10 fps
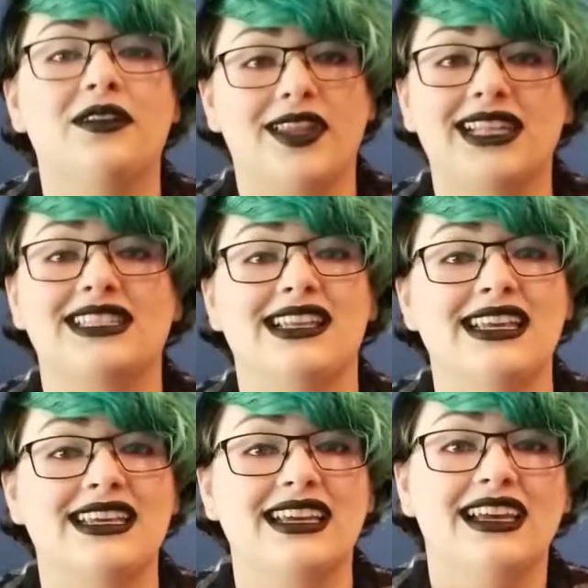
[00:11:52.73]
That's
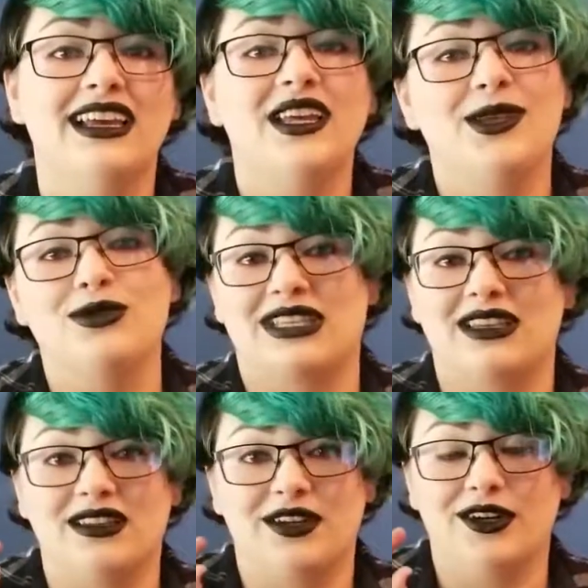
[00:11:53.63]
like
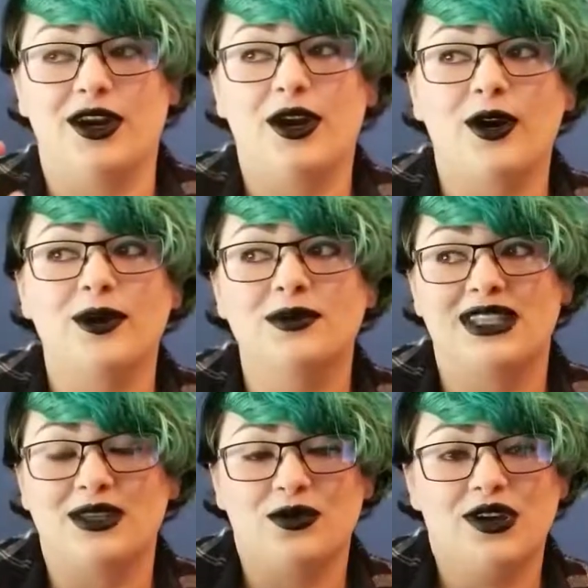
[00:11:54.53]
using your herbs that
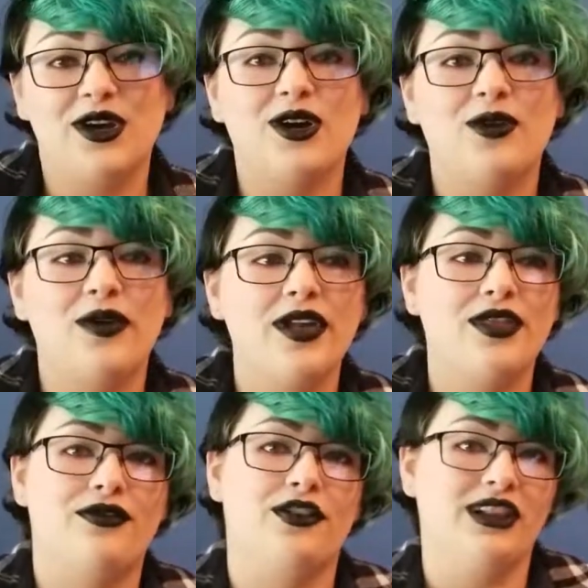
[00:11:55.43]
you cook with
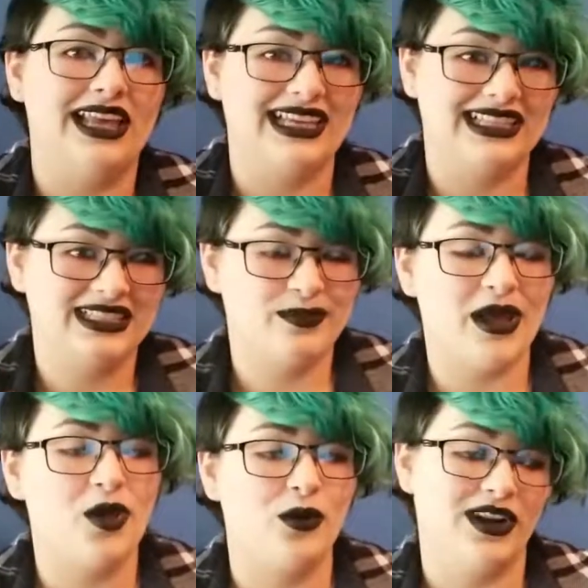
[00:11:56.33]
for like
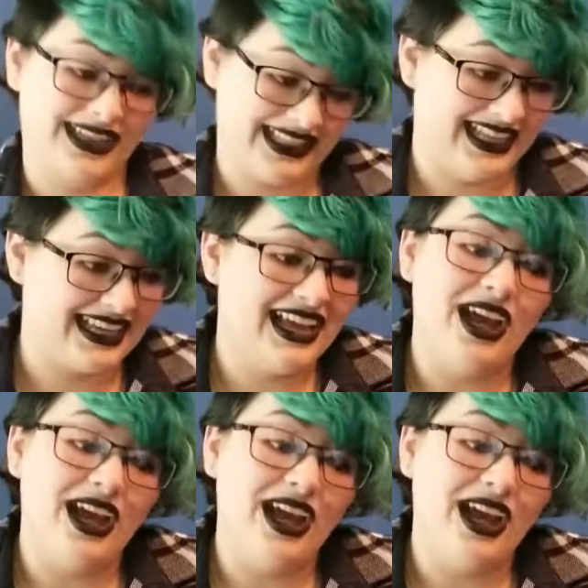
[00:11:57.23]
spell work and like